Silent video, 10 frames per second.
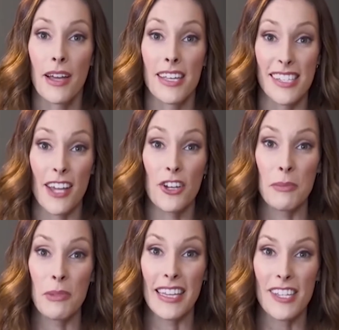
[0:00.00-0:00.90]
because now you're
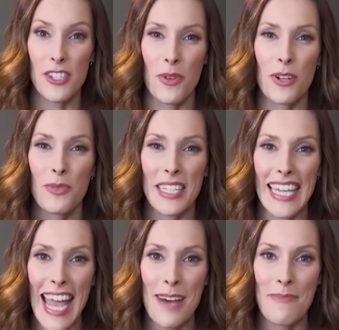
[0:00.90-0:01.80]
going to be late, so you want to
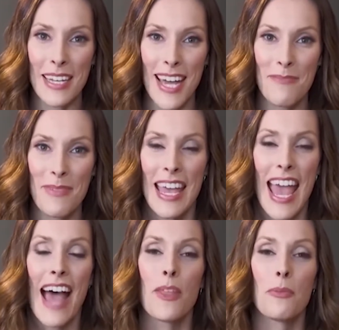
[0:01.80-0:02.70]
really amp it up.
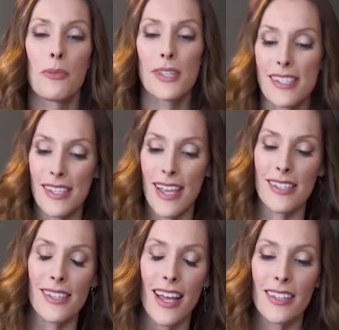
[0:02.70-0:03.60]
And the barista
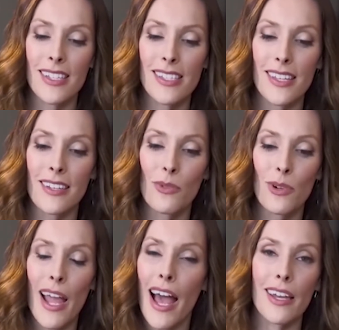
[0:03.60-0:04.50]
says, listen, we're